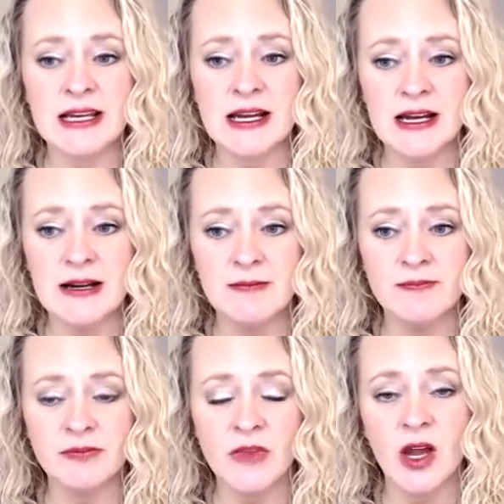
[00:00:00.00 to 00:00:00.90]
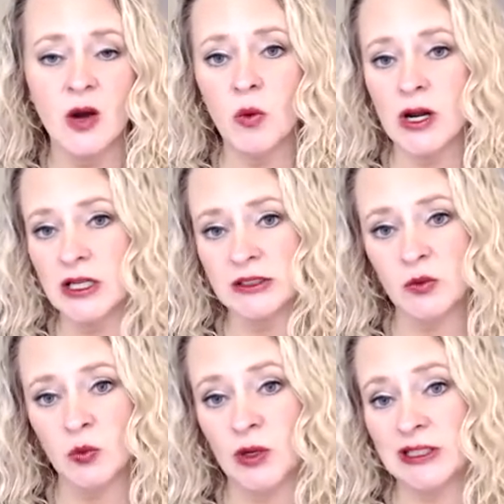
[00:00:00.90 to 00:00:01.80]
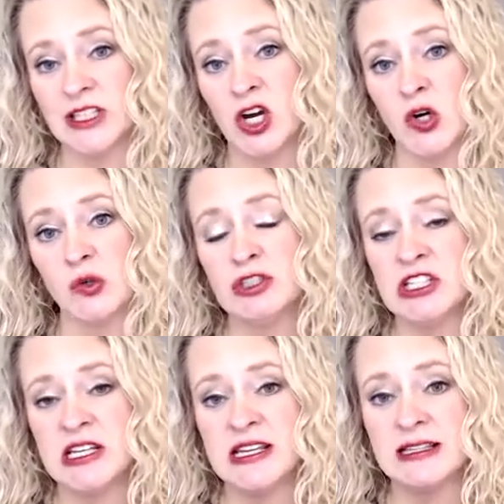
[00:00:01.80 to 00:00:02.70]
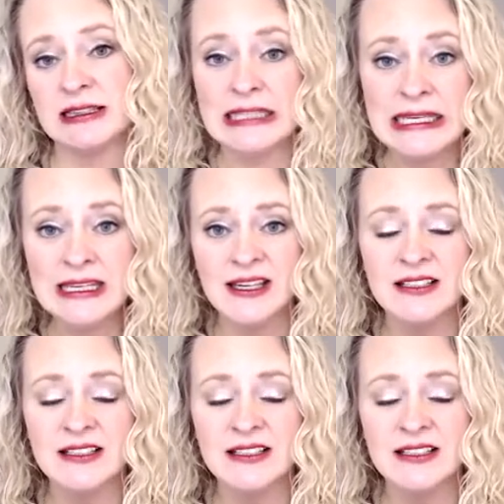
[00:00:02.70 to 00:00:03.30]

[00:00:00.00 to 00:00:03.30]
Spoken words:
a one-on-one coaching link.